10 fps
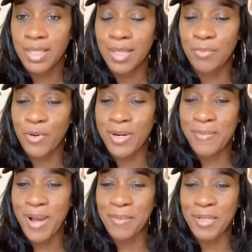Good
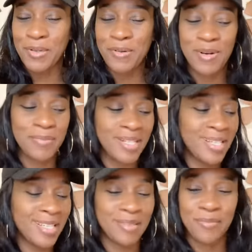morning, Mama
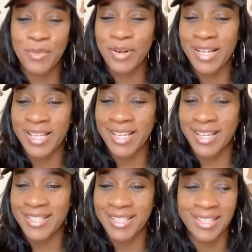Norma. Good morning,
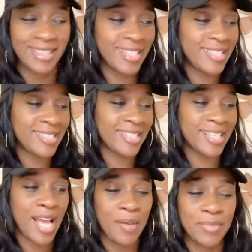Cousin
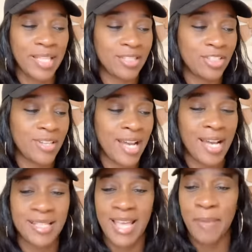Lisa. God bless you
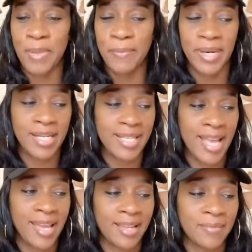guys. Happy
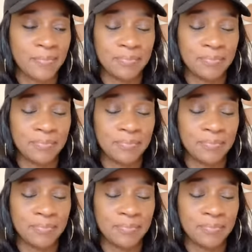Monday.